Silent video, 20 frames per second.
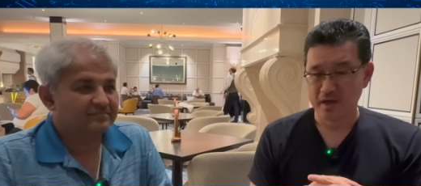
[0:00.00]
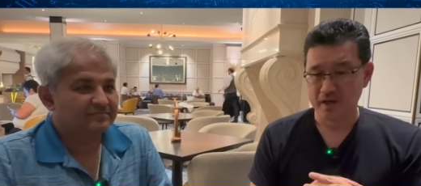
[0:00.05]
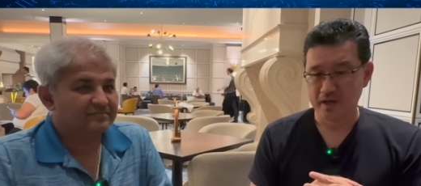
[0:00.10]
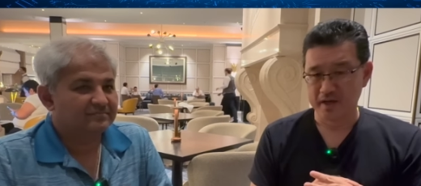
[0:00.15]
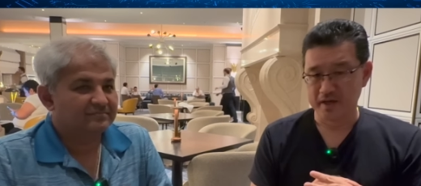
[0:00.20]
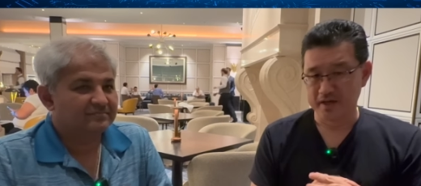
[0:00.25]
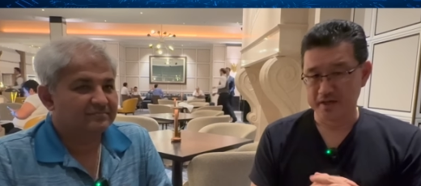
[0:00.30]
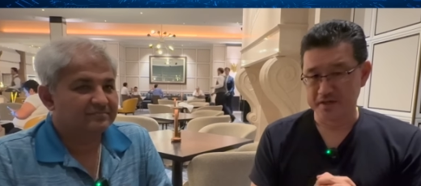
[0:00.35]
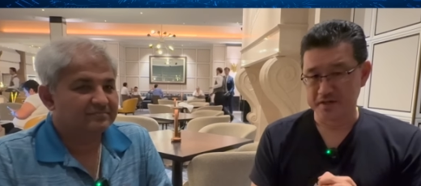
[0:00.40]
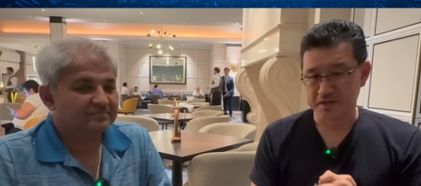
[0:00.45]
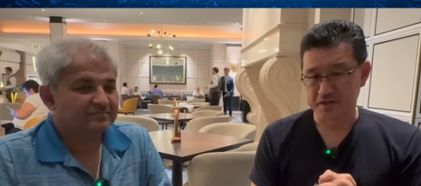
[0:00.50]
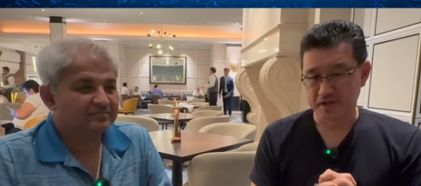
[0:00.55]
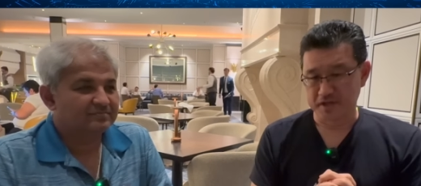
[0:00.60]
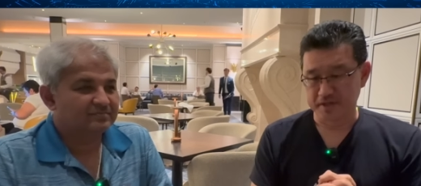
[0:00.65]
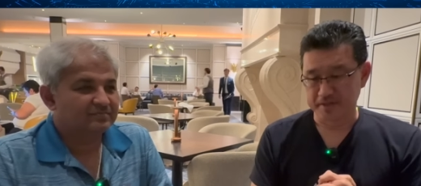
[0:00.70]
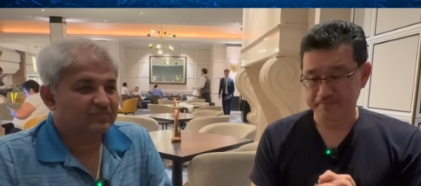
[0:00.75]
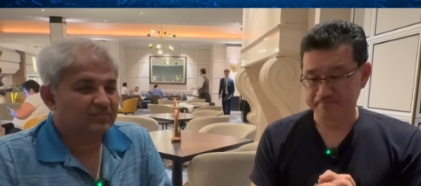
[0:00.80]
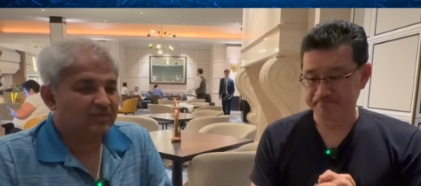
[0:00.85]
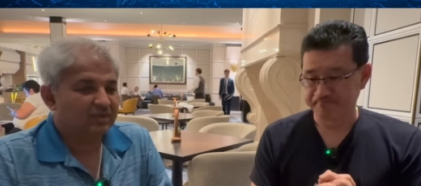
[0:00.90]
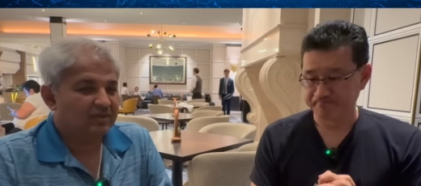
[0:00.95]
Speaker 1: And
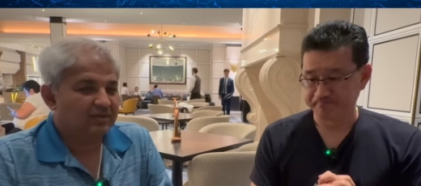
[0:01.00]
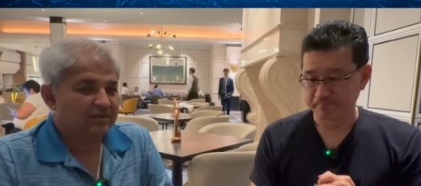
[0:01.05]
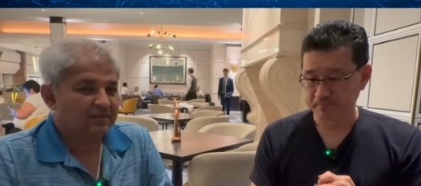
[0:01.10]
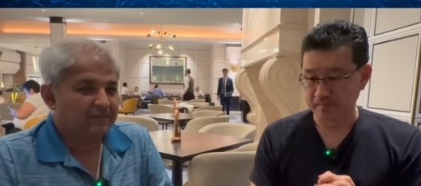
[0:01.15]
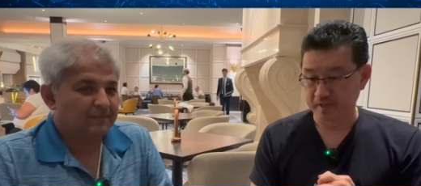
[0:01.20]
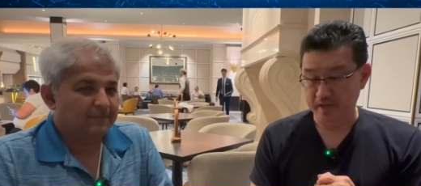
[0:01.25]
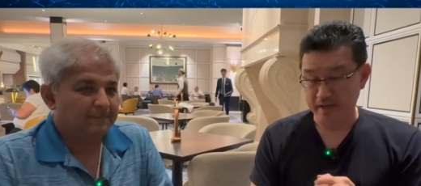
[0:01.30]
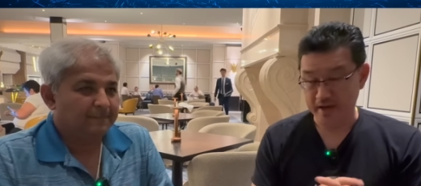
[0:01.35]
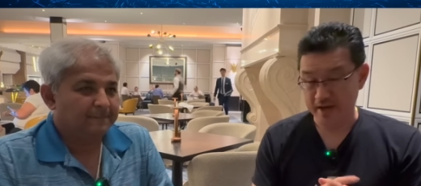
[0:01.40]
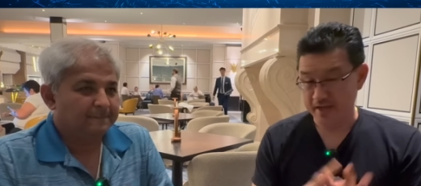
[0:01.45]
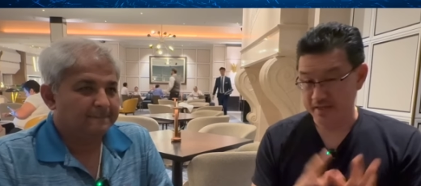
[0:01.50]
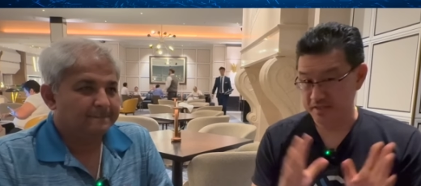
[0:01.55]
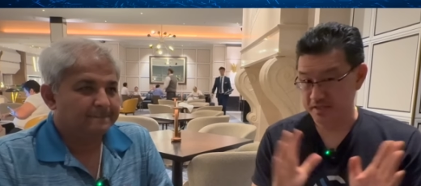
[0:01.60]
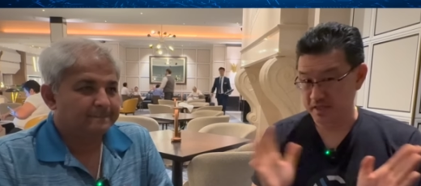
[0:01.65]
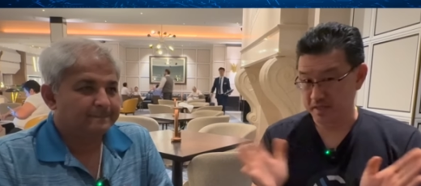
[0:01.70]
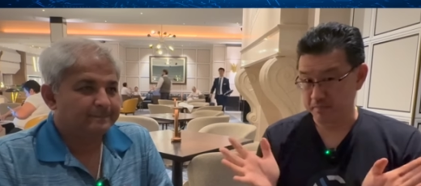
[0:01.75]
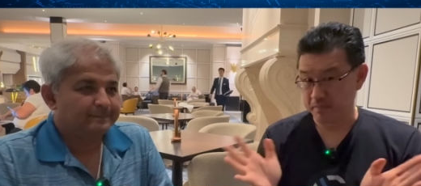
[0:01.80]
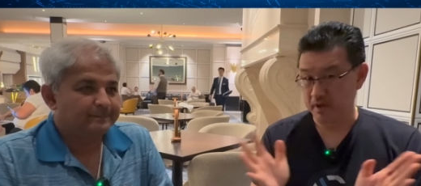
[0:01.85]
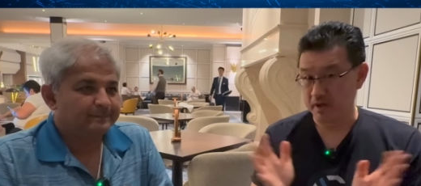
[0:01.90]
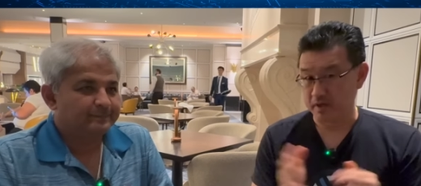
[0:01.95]
he has
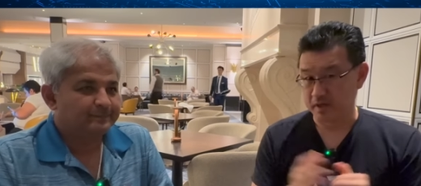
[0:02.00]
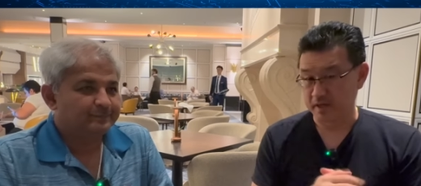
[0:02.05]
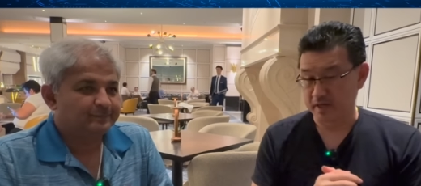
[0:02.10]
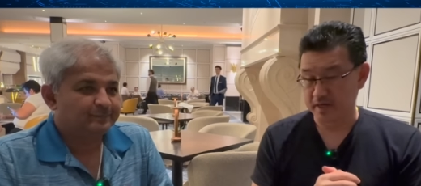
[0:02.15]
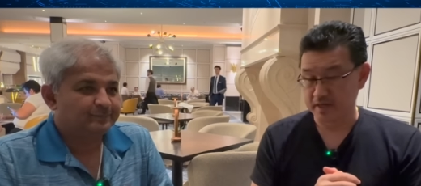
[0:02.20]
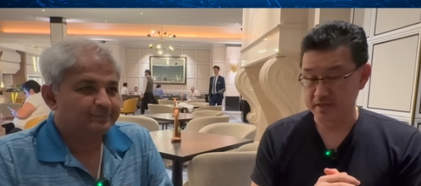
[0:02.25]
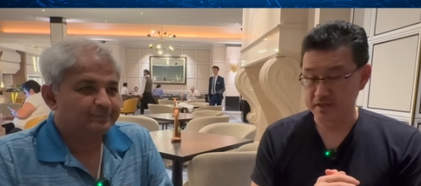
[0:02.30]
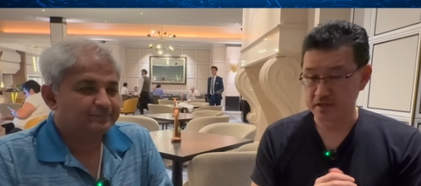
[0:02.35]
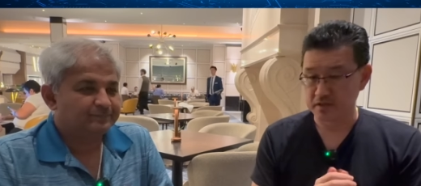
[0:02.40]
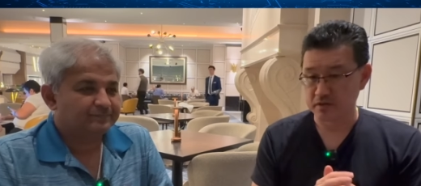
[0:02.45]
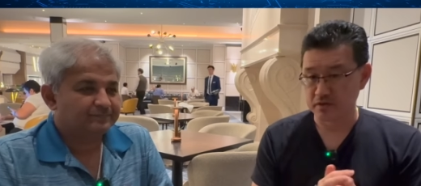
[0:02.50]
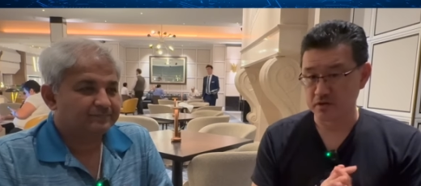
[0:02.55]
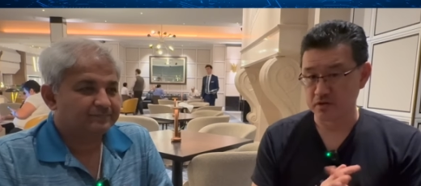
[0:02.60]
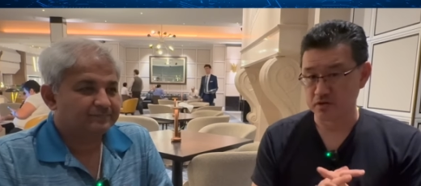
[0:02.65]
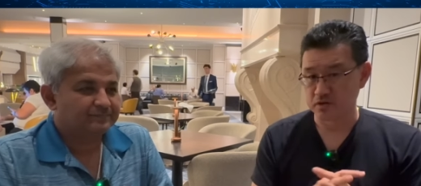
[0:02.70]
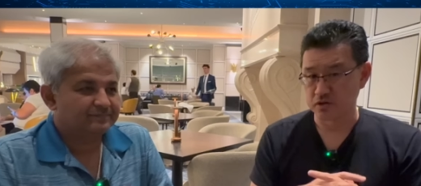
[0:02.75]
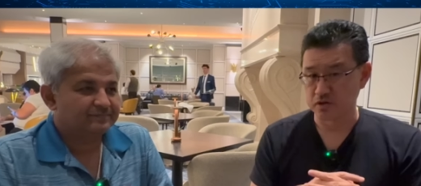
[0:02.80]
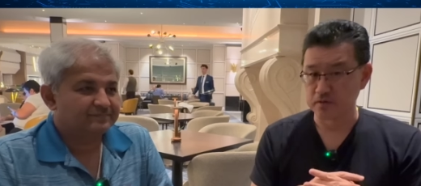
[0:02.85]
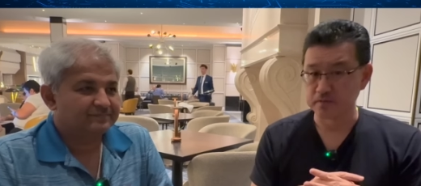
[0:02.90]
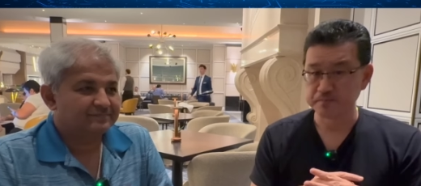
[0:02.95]
a podcast
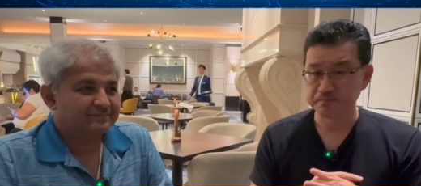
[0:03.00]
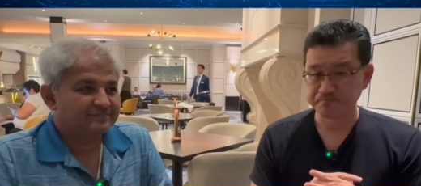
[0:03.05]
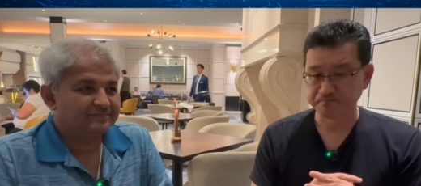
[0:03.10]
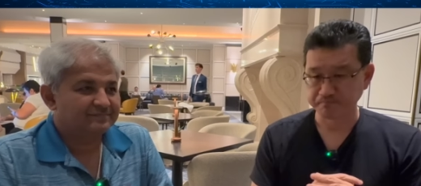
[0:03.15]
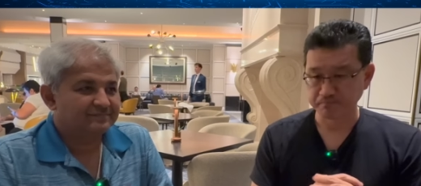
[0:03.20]
also,